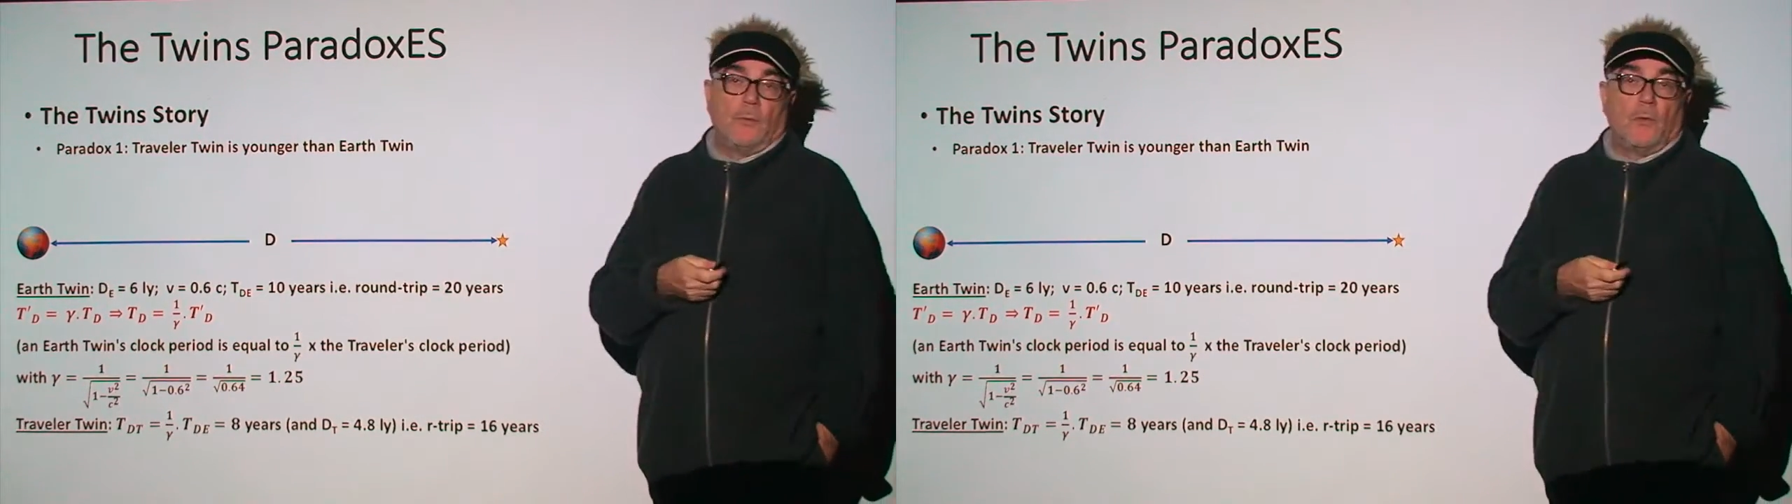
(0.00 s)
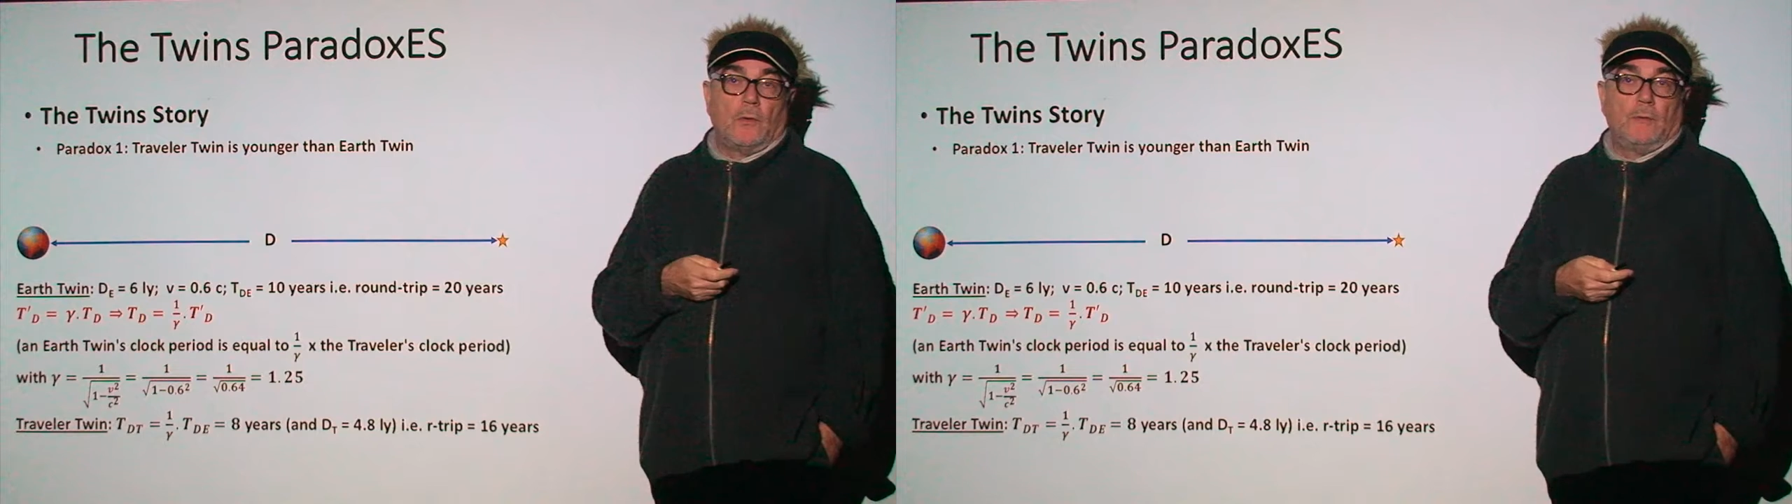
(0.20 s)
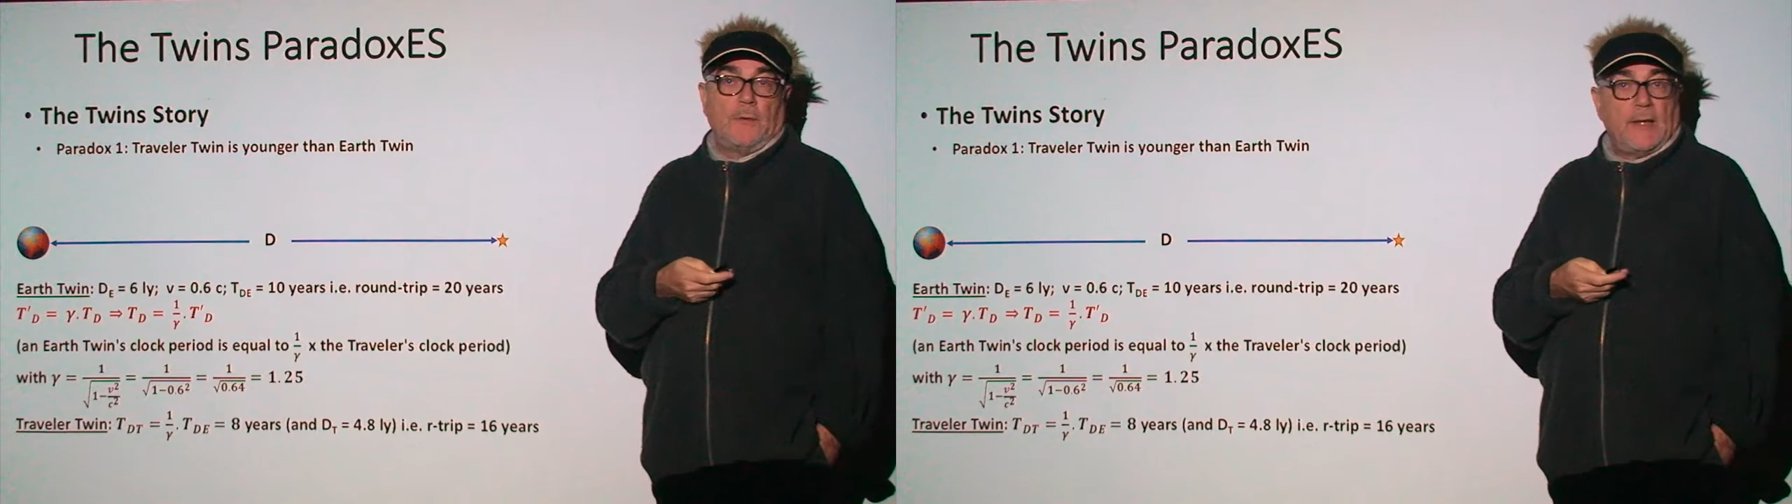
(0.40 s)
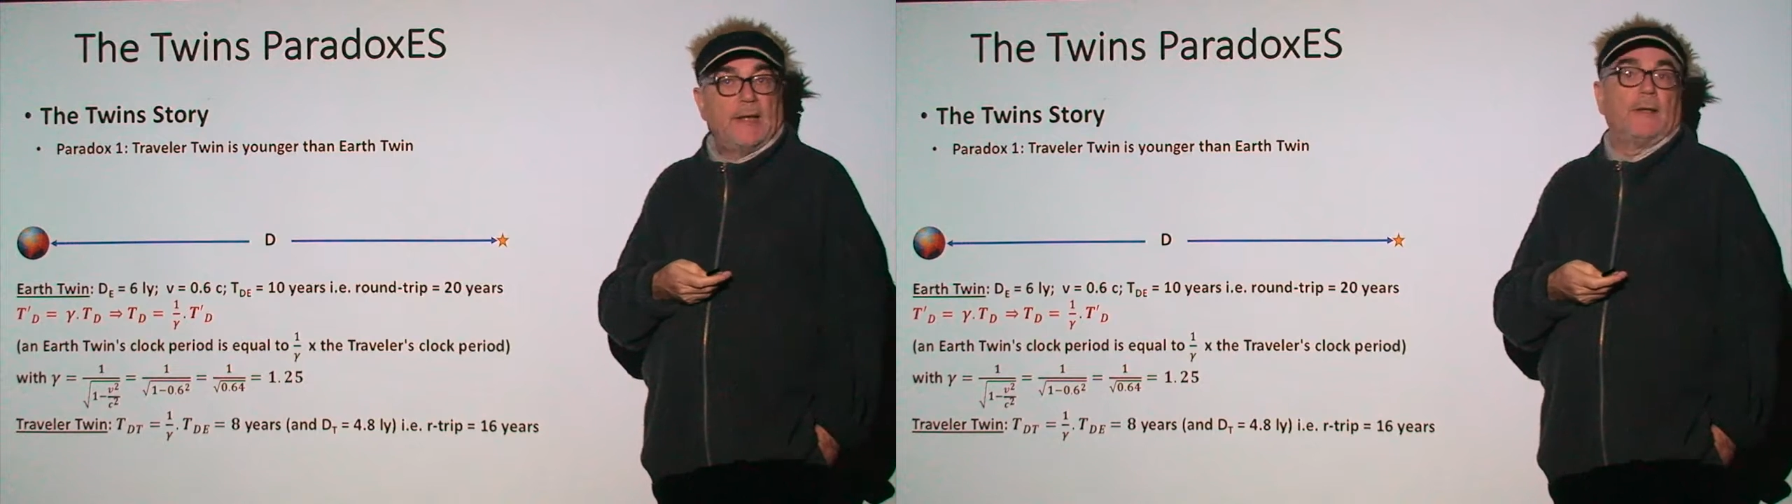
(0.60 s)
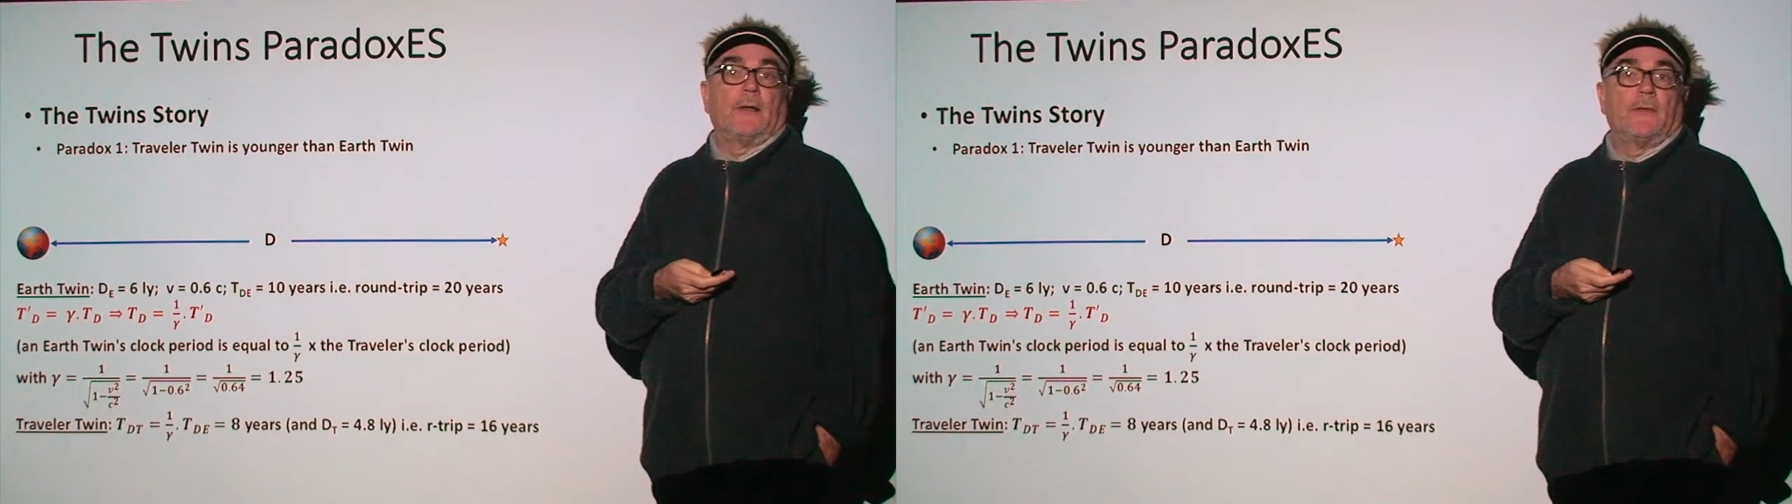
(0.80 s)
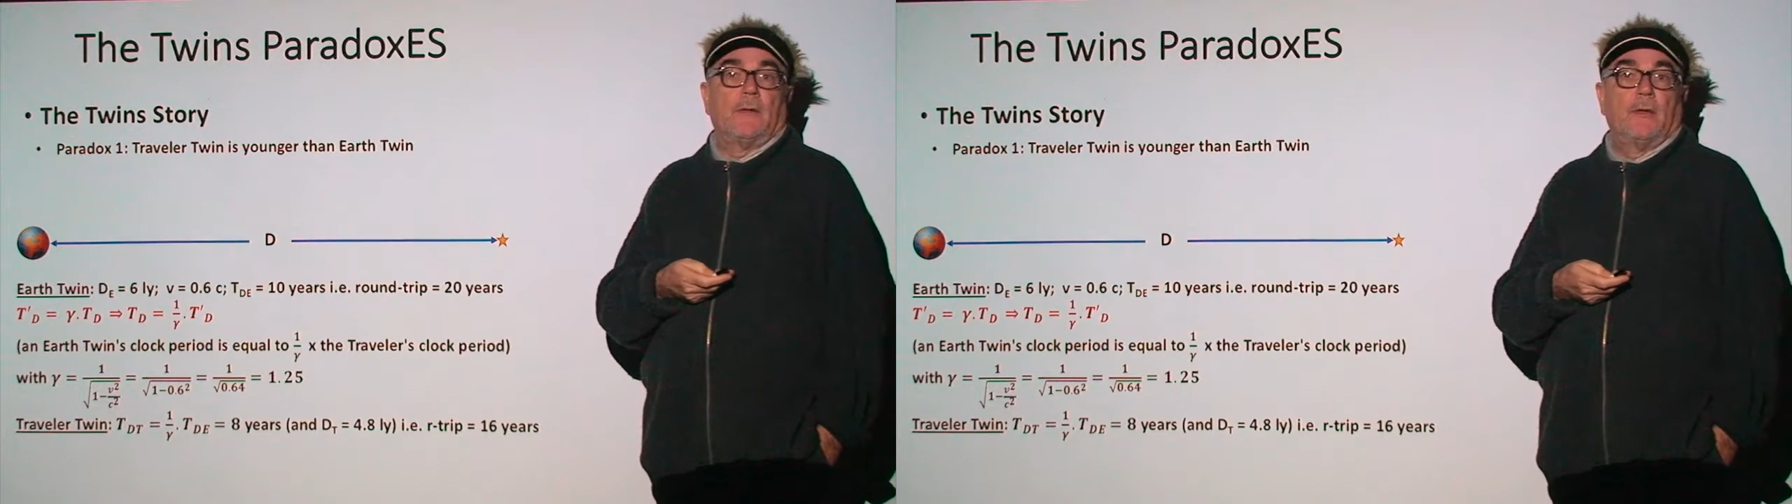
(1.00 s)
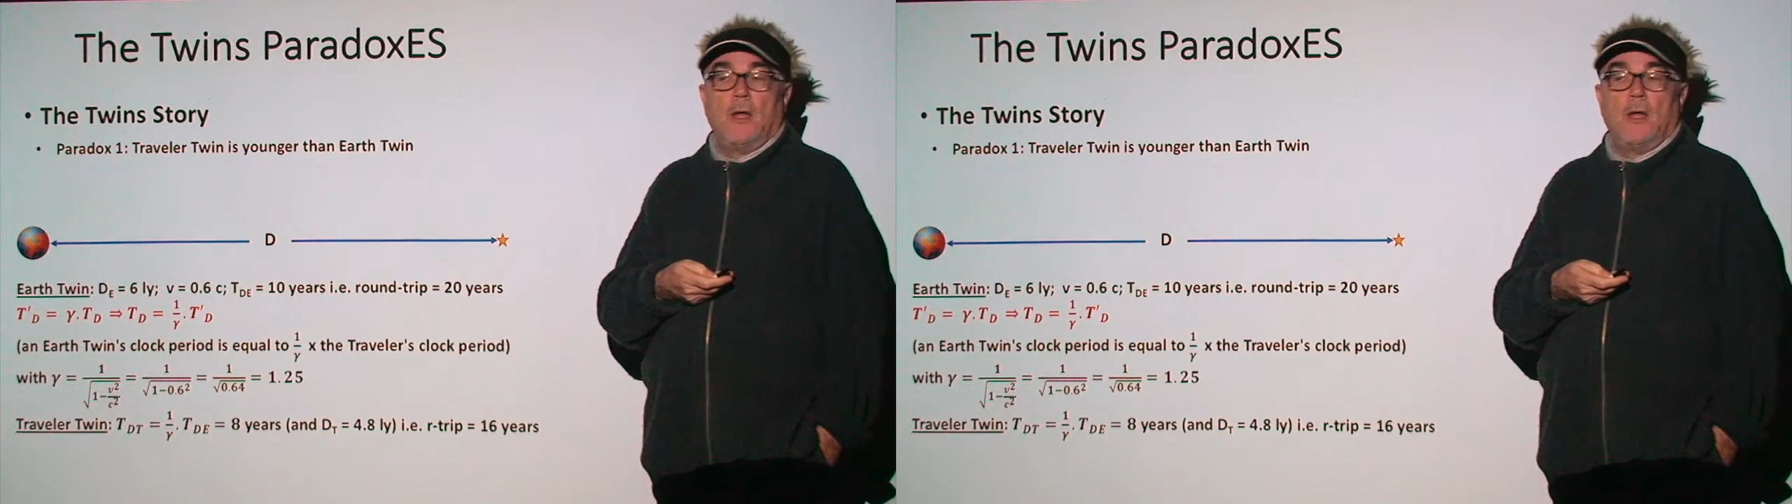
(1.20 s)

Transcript: more paradox,